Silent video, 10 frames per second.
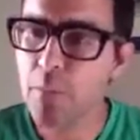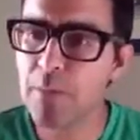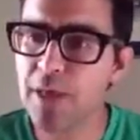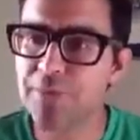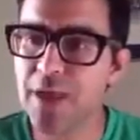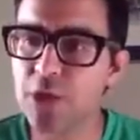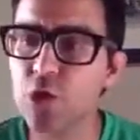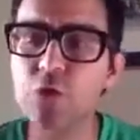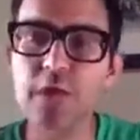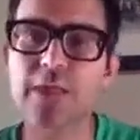but that
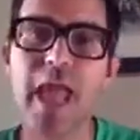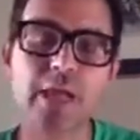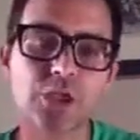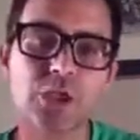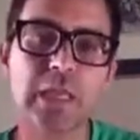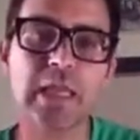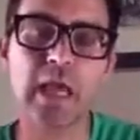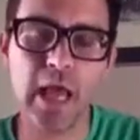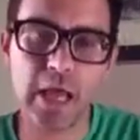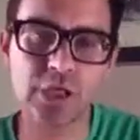you can
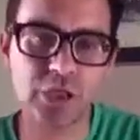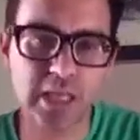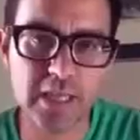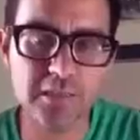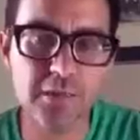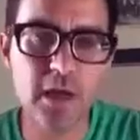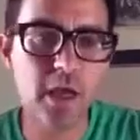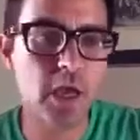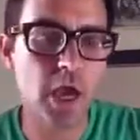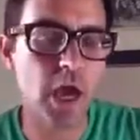actually achieve
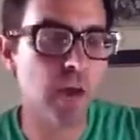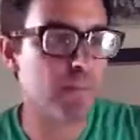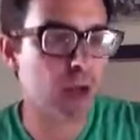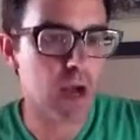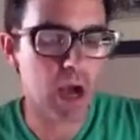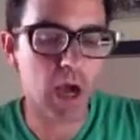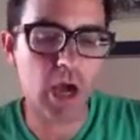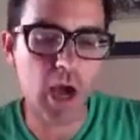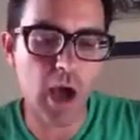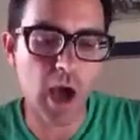
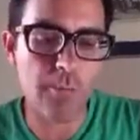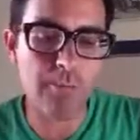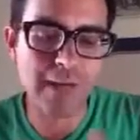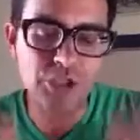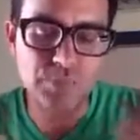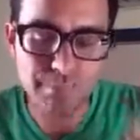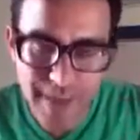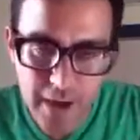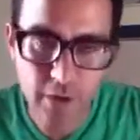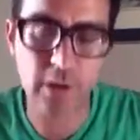a much
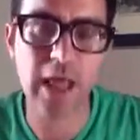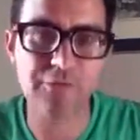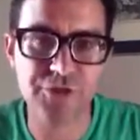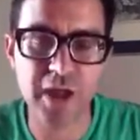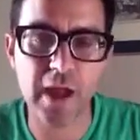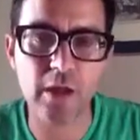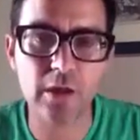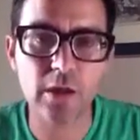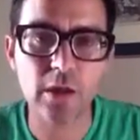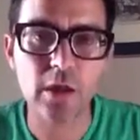better
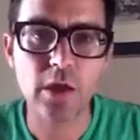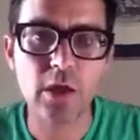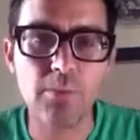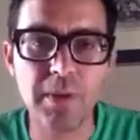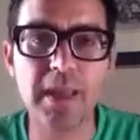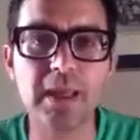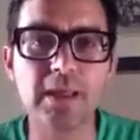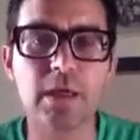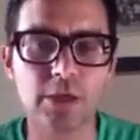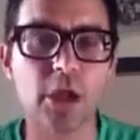lifestyle
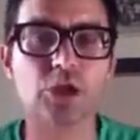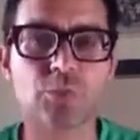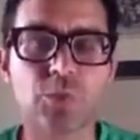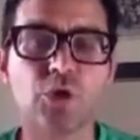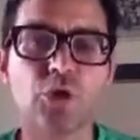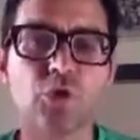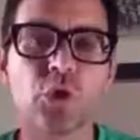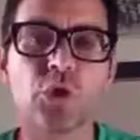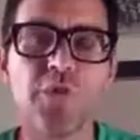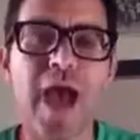being an
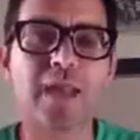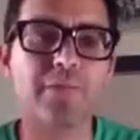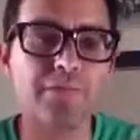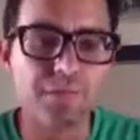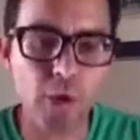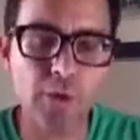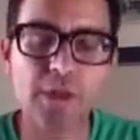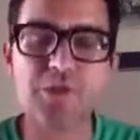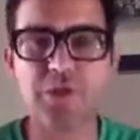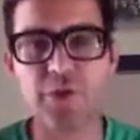entrepreneur that
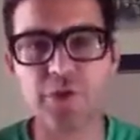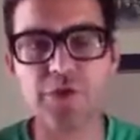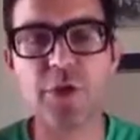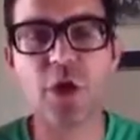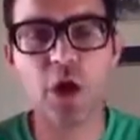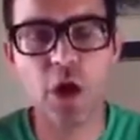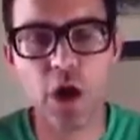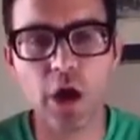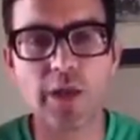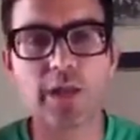focuses
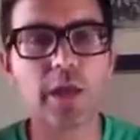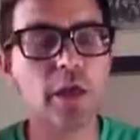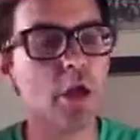on